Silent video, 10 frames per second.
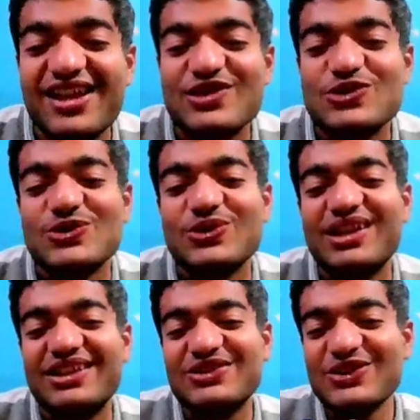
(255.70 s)
So,
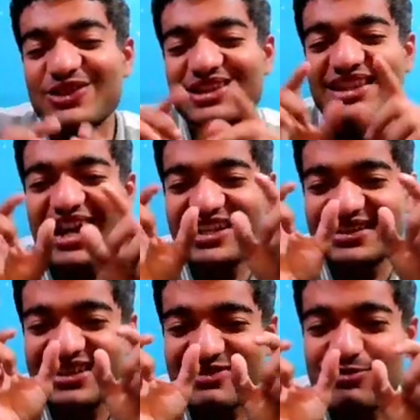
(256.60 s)
that
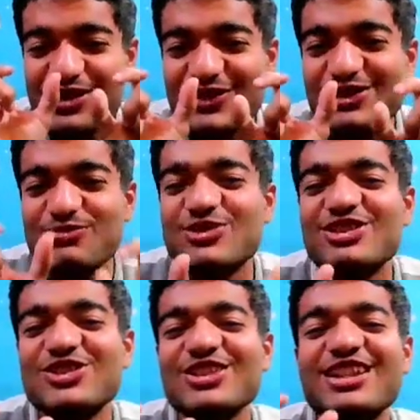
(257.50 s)
this particular
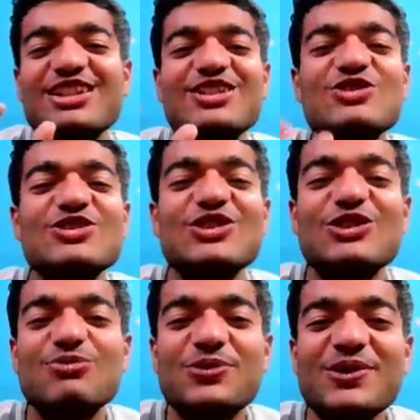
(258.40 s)
position that you see on
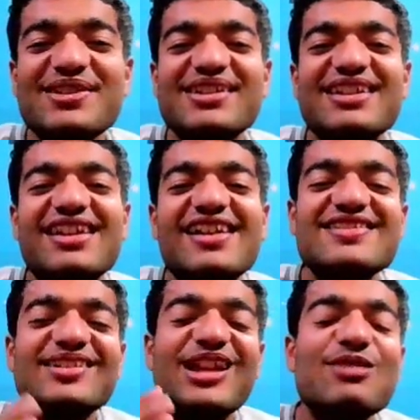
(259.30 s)
the board is
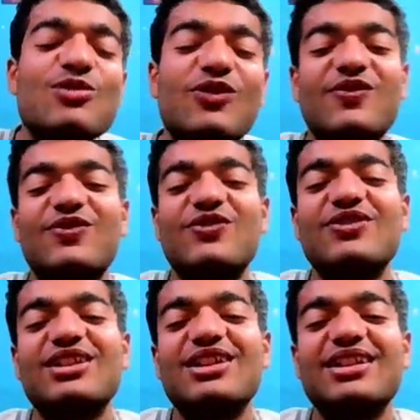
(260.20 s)
a game of
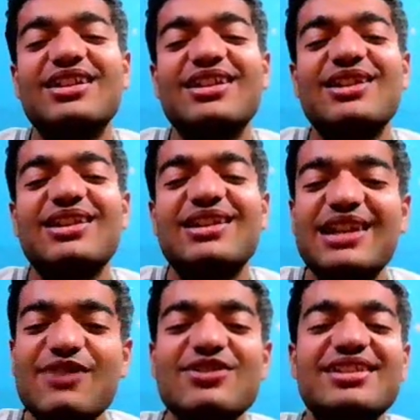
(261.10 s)

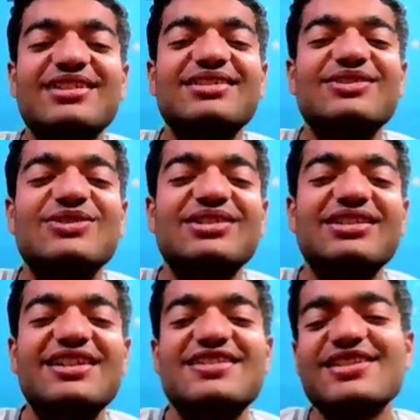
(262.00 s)
Levy
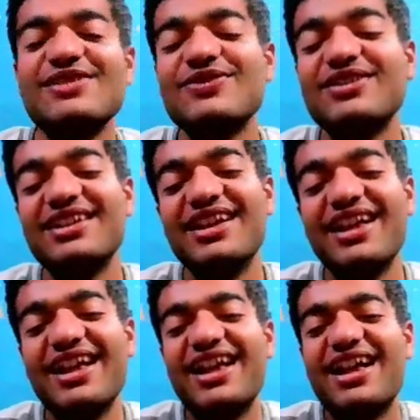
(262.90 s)
itself.
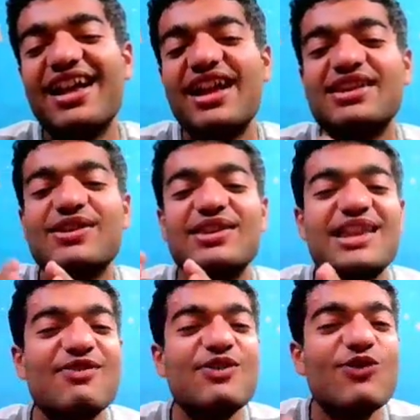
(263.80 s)

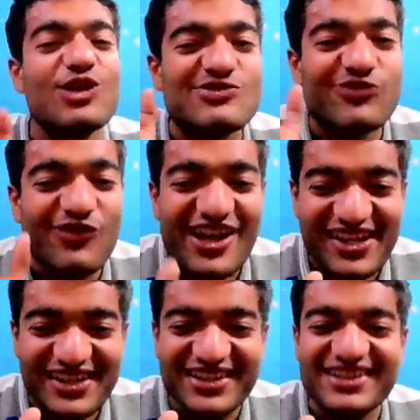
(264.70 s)
Levy was
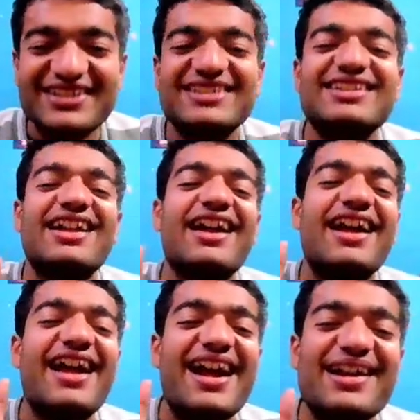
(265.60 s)
white
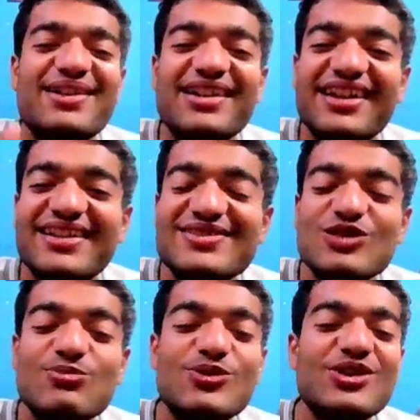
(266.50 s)
and his
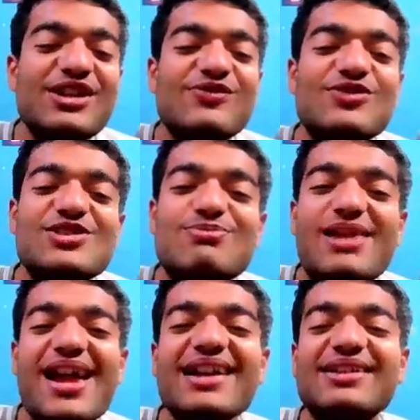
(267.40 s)
opponent was
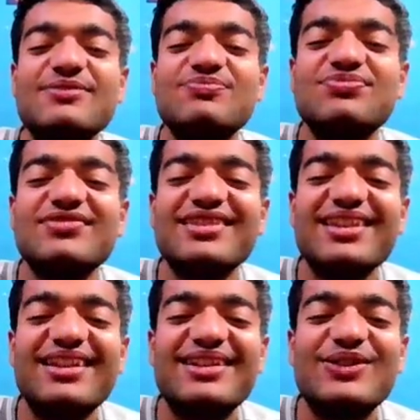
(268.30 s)
black.
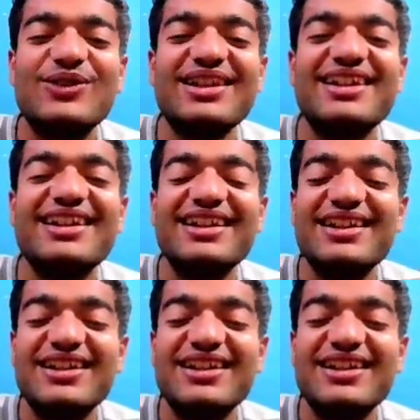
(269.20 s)
Okay,